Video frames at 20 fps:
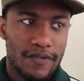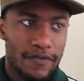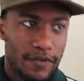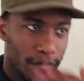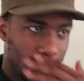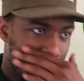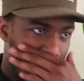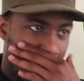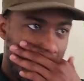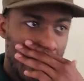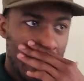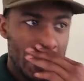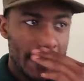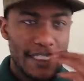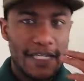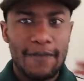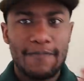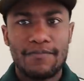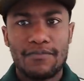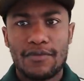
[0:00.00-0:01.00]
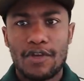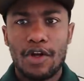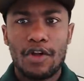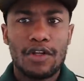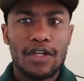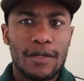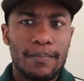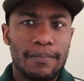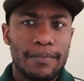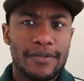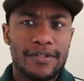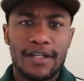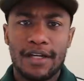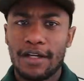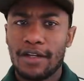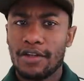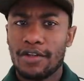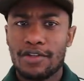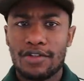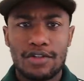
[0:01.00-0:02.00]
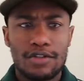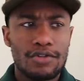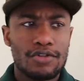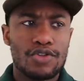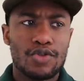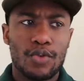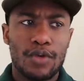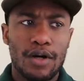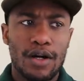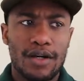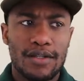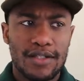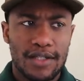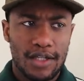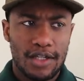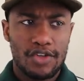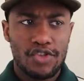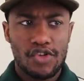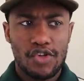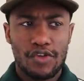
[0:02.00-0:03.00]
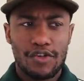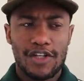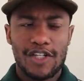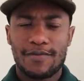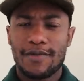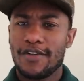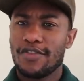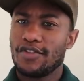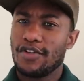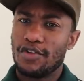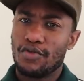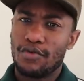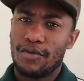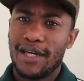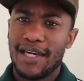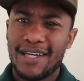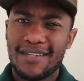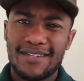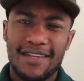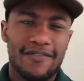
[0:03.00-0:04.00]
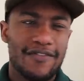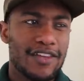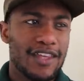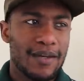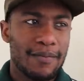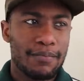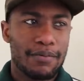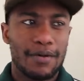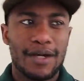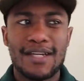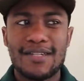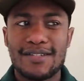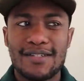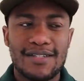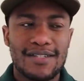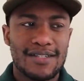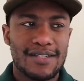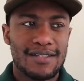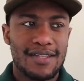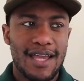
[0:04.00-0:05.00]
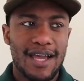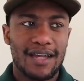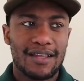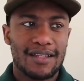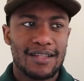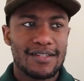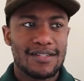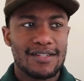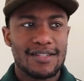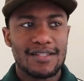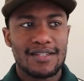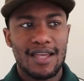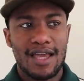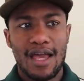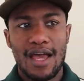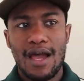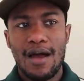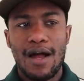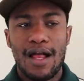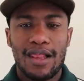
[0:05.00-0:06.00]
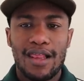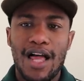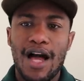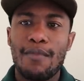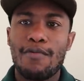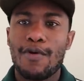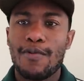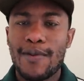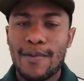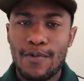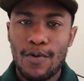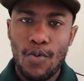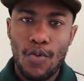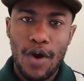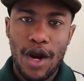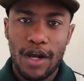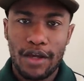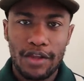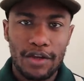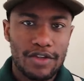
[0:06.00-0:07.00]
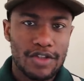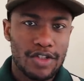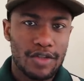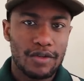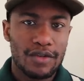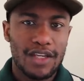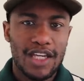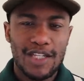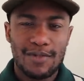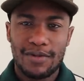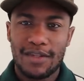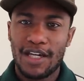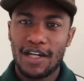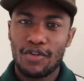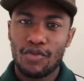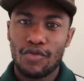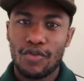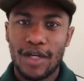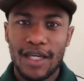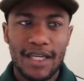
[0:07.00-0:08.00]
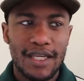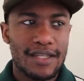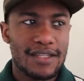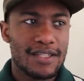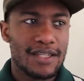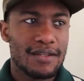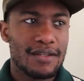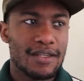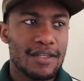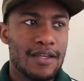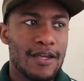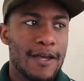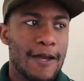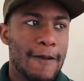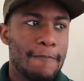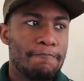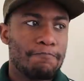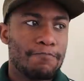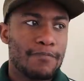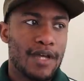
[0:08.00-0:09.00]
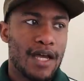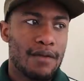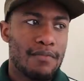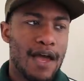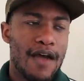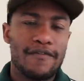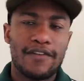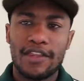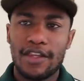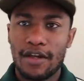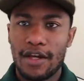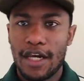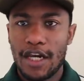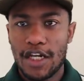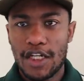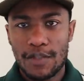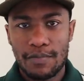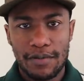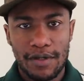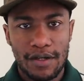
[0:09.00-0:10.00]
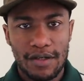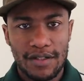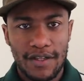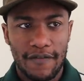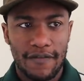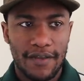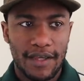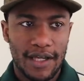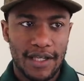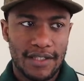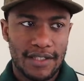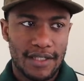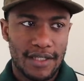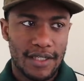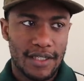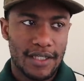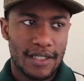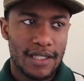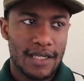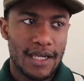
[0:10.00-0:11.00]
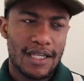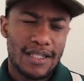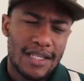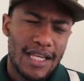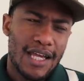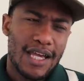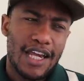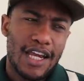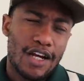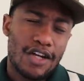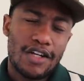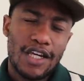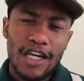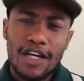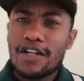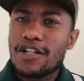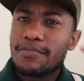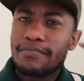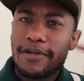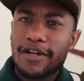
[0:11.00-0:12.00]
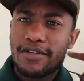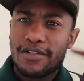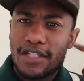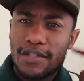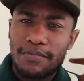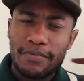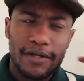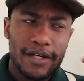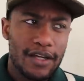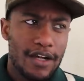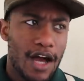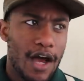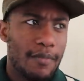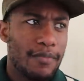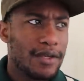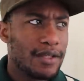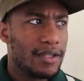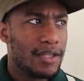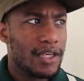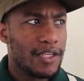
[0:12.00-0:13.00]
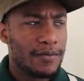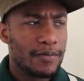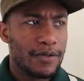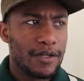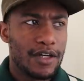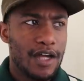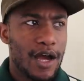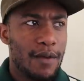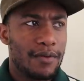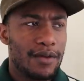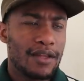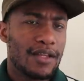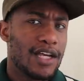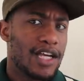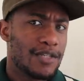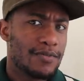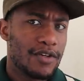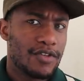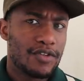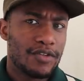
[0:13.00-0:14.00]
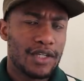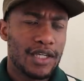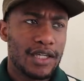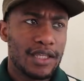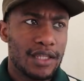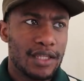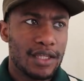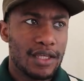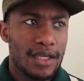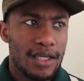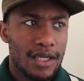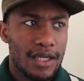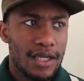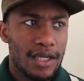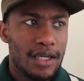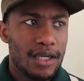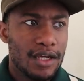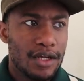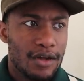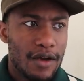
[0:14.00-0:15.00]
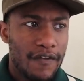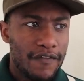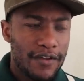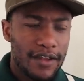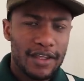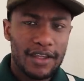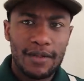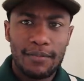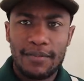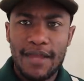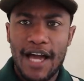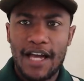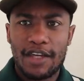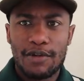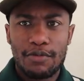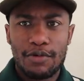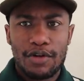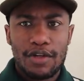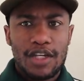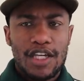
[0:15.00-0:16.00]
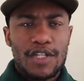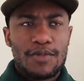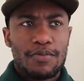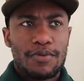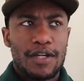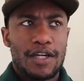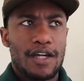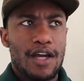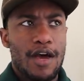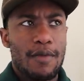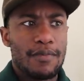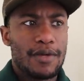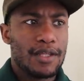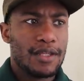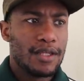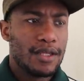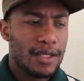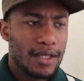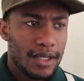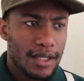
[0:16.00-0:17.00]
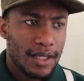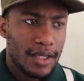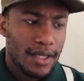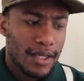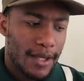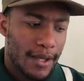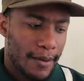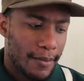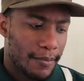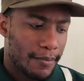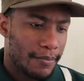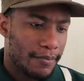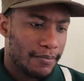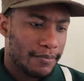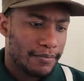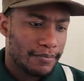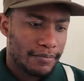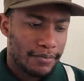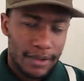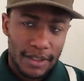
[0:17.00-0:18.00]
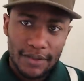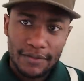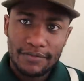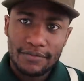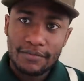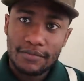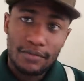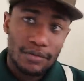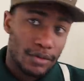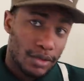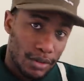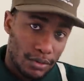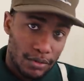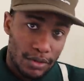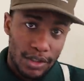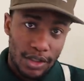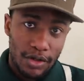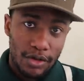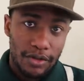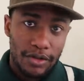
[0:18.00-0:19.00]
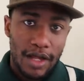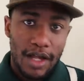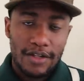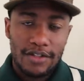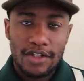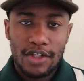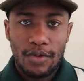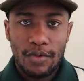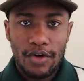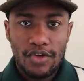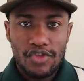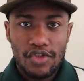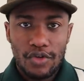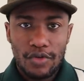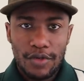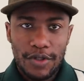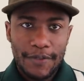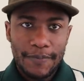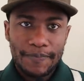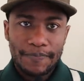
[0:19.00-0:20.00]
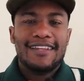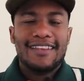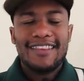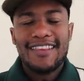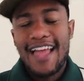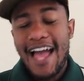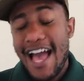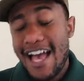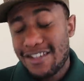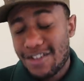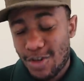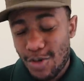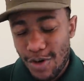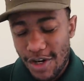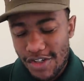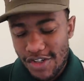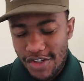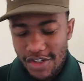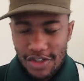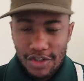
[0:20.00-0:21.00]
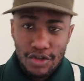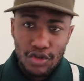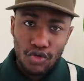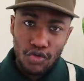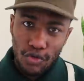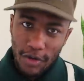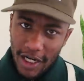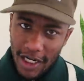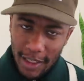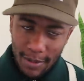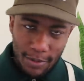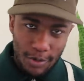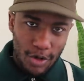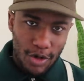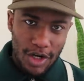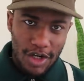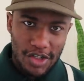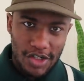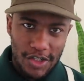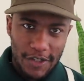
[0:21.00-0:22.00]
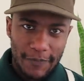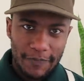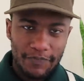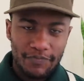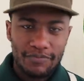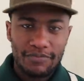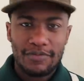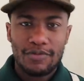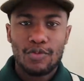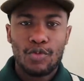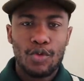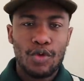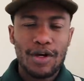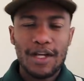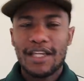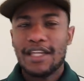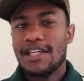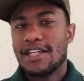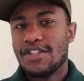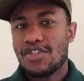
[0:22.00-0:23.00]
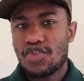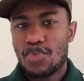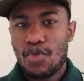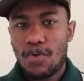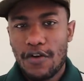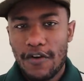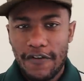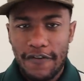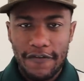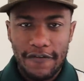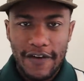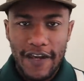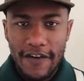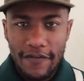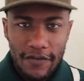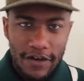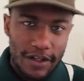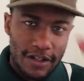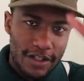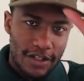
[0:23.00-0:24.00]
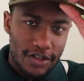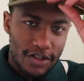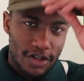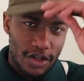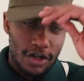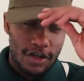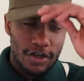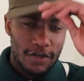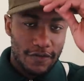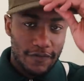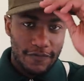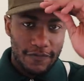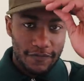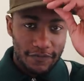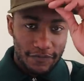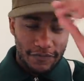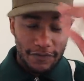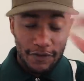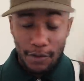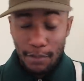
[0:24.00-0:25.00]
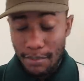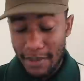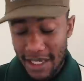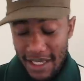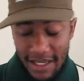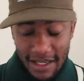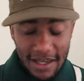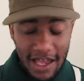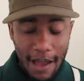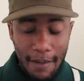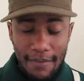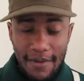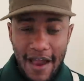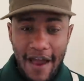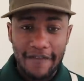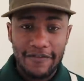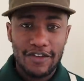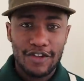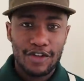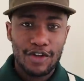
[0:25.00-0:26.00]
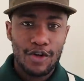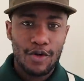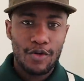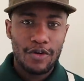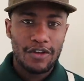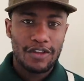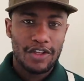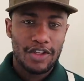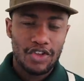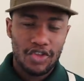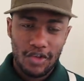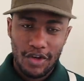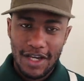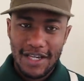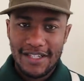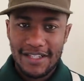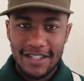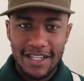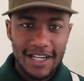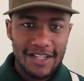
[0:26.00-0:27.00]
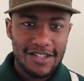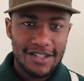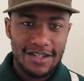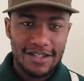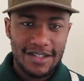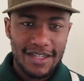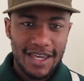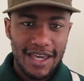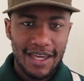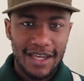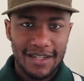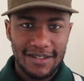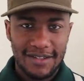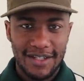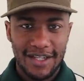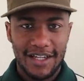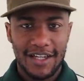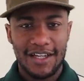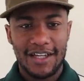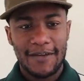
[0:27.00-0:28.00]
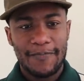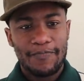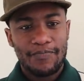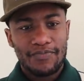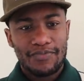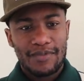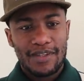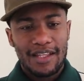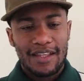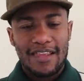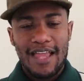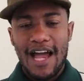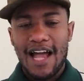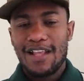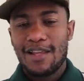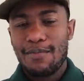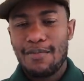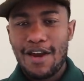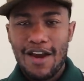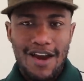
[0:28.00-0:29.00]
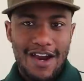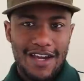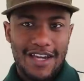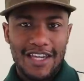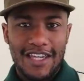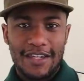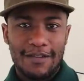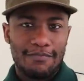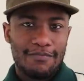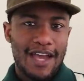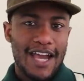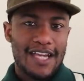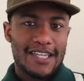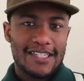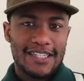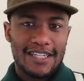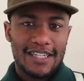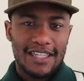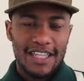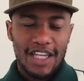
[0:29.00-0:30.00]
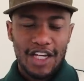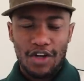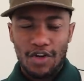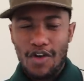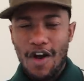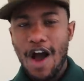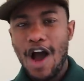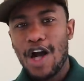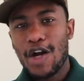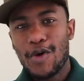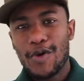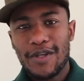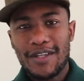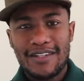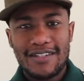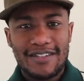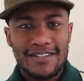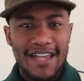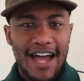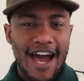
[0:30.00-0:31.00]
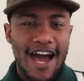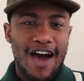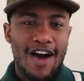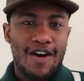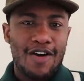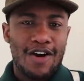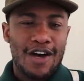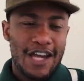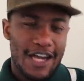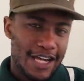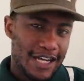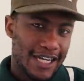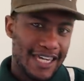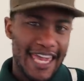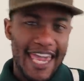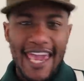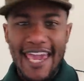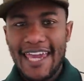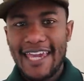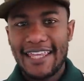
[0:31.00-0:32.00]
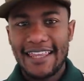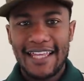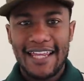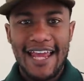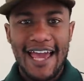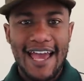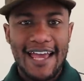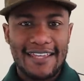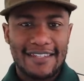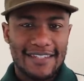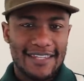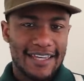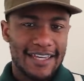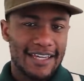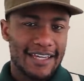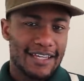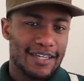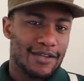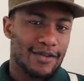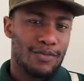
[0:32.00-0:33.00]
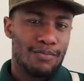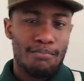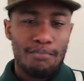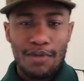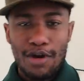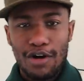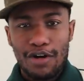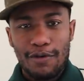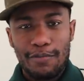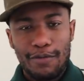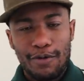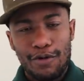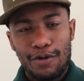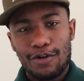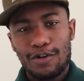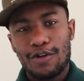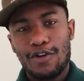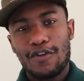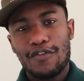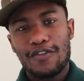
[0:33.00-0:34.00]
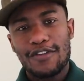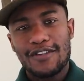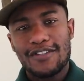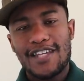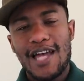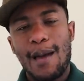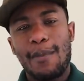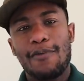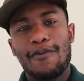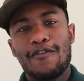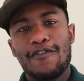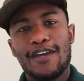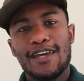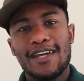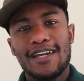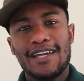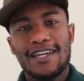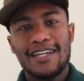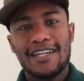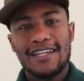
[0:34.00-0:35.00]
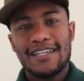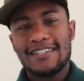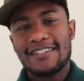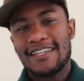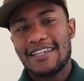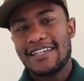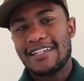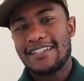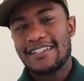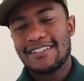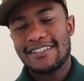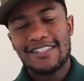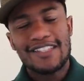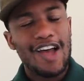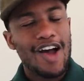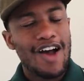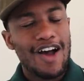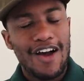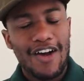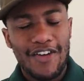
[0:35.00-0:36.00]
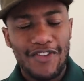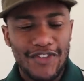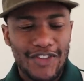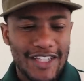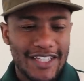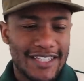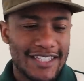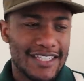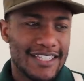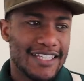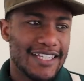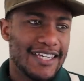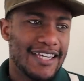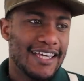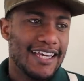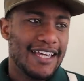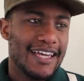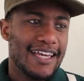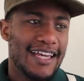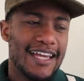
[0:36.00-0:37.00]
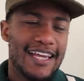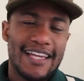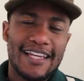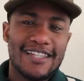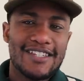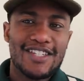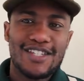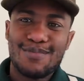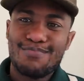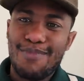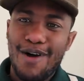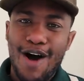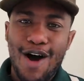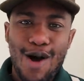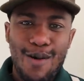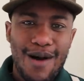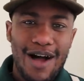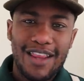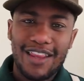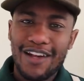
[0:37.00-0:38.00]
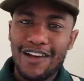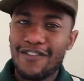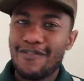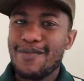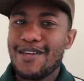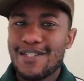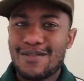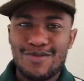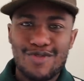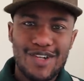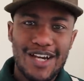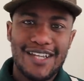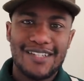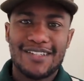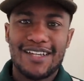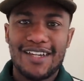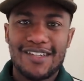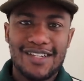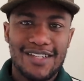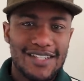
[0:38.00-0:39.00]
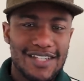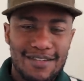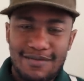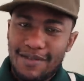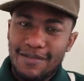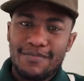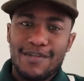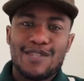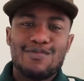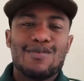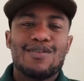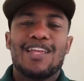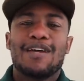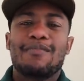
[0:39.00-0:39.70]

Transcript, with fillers: For guys, only particular dudes wear a ton of jewelry, especially rings. I feel like bracelets and necklaces, a lot more people wear those two things, but like rings and now I'm having their ears pierced i feel like it's a it's, ear, ears pierced is pretty common it's pretty common especially in you know i feel like the black community is pretty common um, but what, what are your thoughts do you wear jewelry last question random question what is your favorite dessert for me, I'm gonna have to go with the Tres Leches cake. It's like a Latin American, Mexican, Nicaraguan style cake that has like milk poured over the top of it and it's like soft and it is just bomb. I love me some Tres Leches. it's been